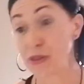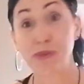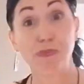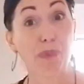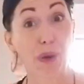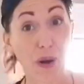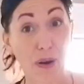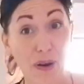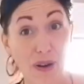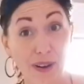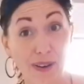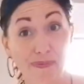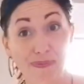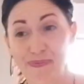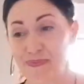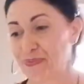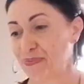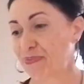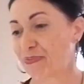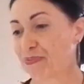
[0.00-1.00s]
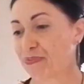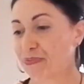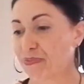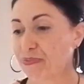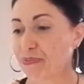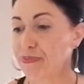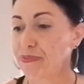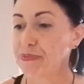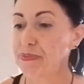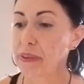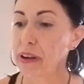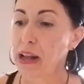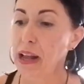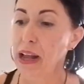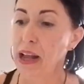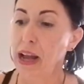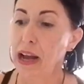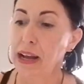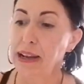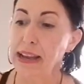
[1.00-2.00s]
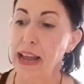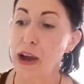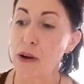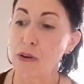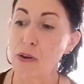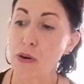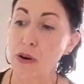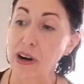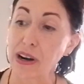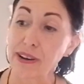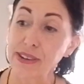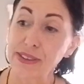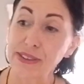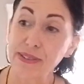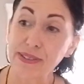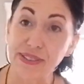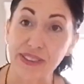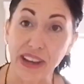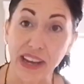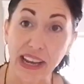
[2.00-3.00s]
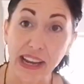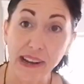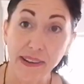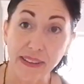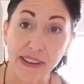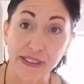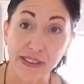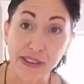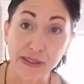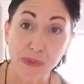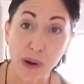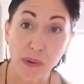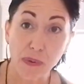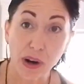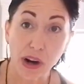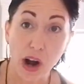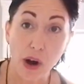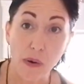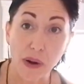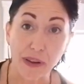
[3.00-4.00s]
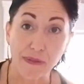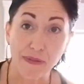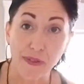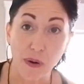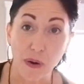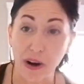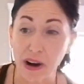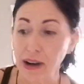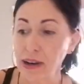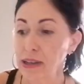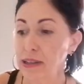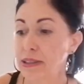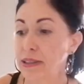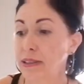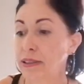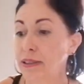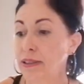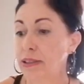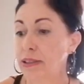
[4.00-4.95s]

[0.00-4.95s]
those burn. Now, of course, see, this is what we're going for.